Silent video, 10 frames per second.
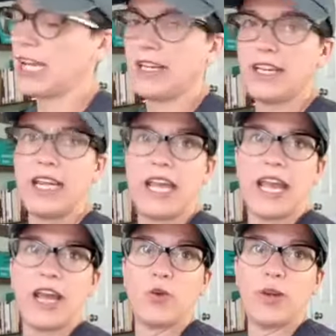kit.
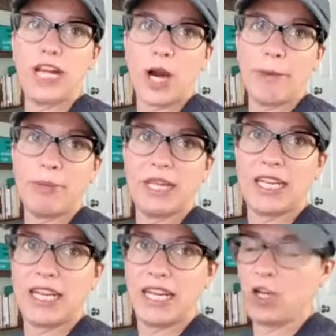And we are
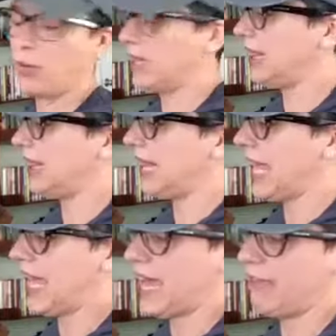beginning with
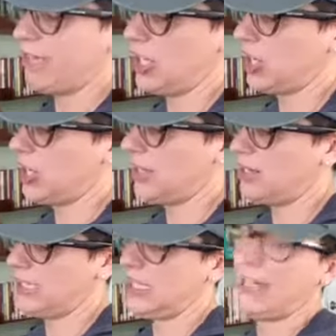lavender,
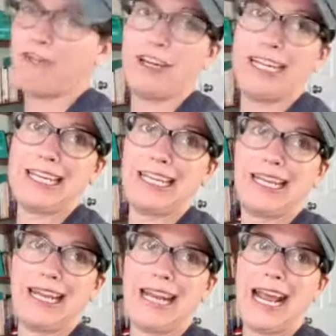if I can
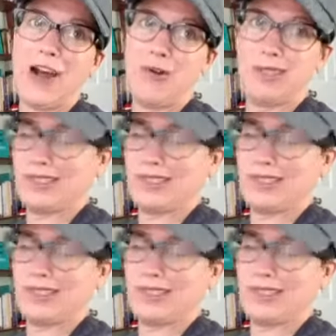get it out.